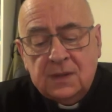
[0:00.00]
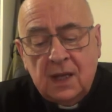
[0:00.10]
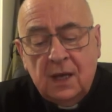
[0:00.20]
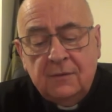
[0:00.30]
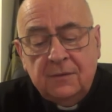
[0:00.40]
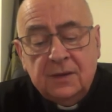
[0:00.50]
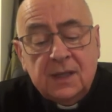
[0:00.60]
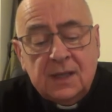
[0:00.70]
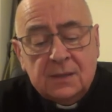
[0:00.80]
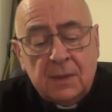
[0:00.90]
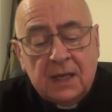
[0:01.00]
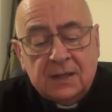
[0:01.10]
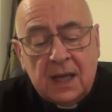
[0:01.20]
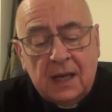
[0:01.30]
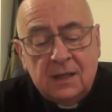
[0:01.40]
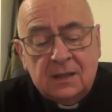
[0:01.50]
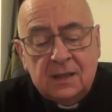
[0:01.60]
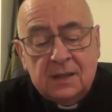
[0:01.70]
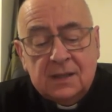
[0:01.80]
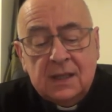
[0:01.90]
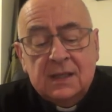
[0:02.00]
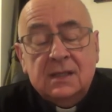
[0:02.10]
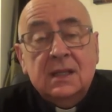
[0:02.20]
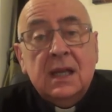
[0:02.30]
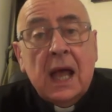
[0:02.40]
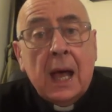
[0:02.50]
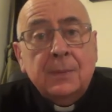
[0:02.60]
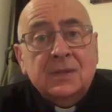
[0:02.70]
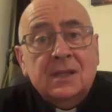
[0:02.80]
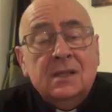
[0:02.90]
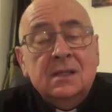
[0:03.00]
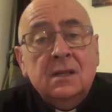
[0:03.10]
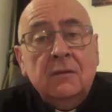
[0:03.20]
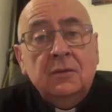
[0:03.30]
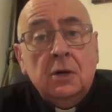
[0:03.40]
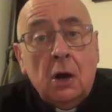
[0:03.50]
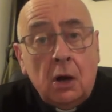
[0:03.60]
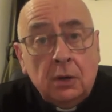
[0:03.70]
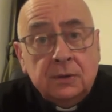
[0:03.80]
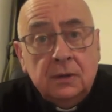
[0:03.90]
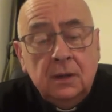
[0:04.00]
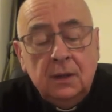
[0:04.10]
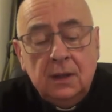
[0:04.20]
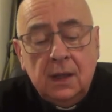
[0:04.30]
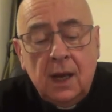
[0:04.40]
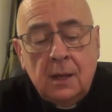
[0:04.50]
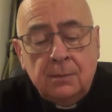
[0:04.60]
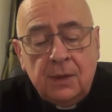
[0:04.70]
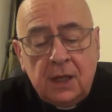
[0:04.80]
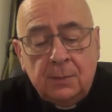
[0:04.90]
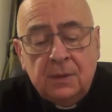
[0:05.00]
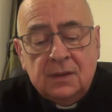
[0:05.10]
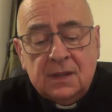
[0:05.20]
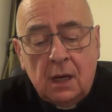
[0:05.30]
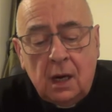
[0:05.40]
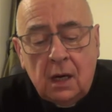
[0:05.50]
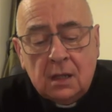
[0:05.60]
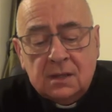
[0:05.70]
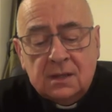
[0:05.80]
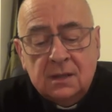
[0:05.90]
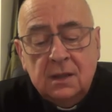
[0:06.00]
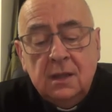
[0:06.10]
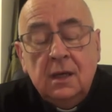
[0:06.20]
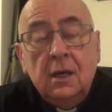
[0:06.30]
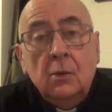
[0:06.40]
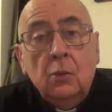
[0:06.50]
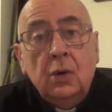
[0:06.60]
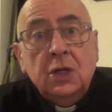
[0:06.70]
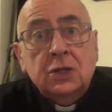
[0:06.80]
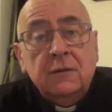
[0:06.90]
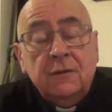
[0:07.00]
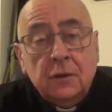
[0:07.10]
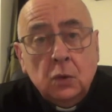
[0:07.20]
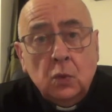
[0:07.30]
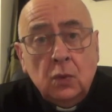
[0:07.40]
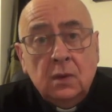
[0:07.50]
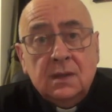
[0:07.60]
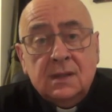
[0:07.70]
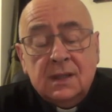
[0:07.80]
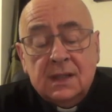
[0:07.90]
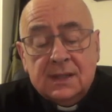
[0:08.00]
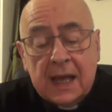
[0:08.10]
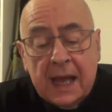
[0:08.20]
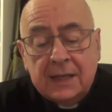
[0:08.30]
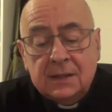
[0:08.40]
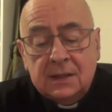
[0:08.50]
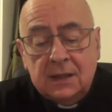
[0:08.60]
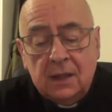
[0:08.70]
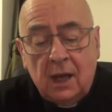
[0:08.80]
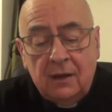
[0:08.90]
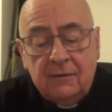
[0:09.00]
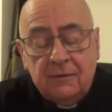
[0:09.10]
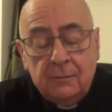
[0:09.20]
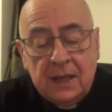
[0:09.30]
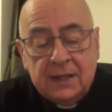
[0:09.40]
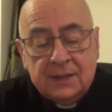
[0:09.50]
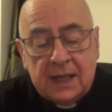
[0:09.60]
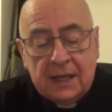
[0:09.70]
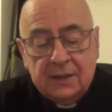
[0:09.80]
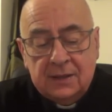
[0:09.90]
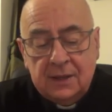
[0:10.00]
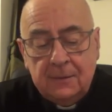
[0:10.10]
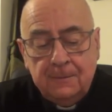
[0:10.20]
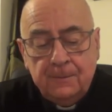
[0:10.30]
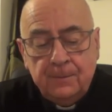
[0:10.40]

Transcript: said, for these mentalities is the absence of God in people's hearts, which fuels this anti-life mentality.